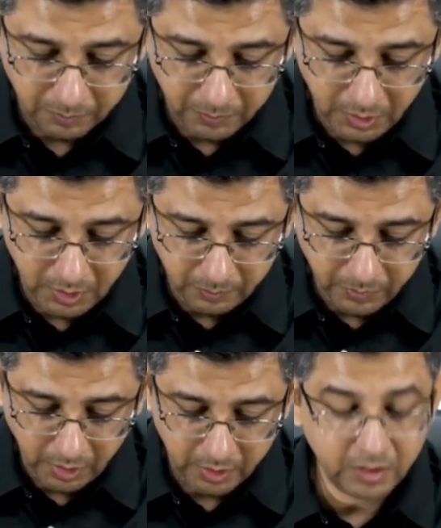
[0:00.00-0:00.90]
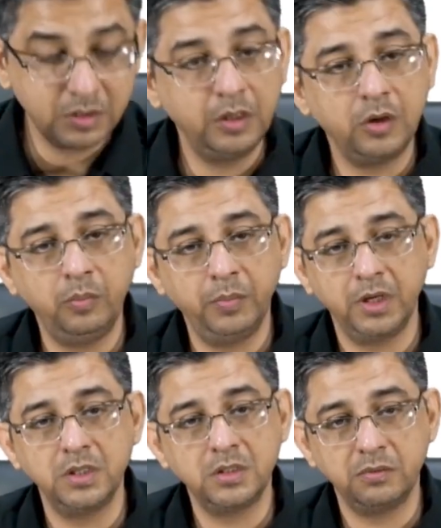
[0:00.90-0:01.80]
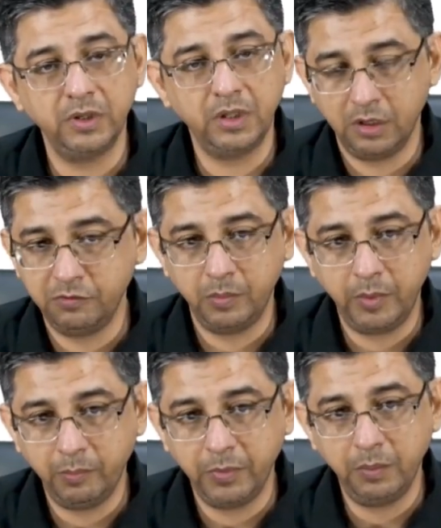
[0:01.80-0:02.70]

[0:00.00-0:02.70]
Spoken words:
B. Benedict syndrome begins with alphabet B.